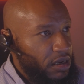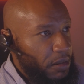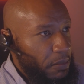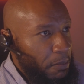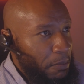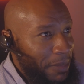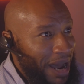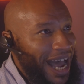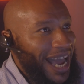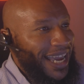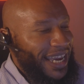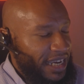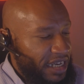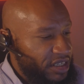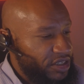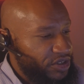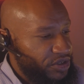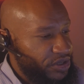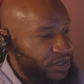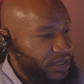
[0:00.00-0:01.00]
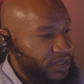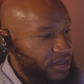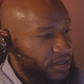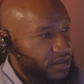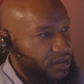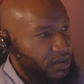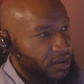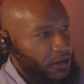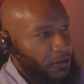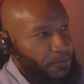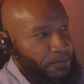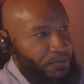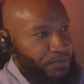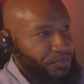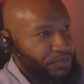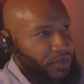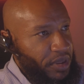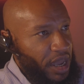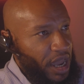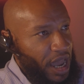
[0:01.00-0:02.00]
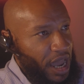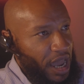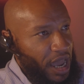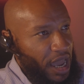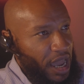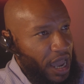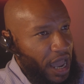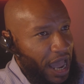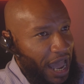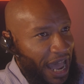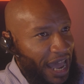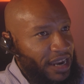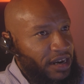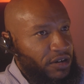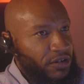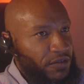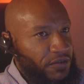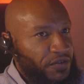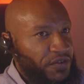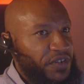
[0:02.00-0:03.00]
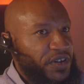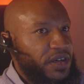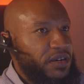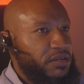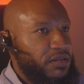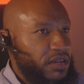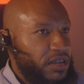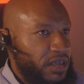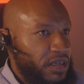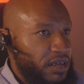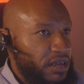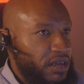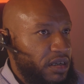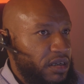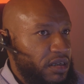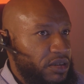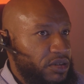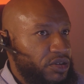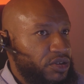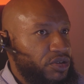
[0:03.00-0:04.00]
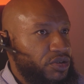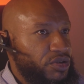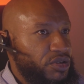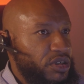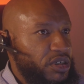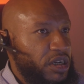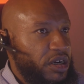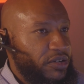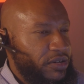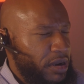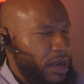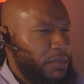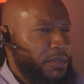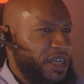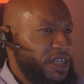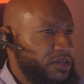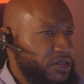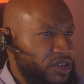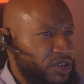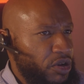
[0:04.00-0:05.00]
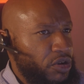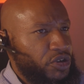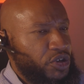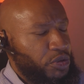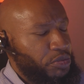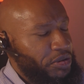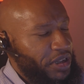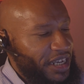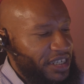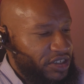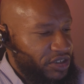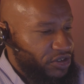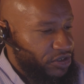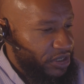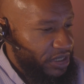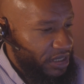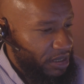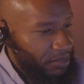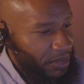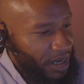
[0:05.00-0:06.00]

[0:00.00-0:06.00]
my interest, I don't feel the need to generate, I mean, social pleasantries. I'm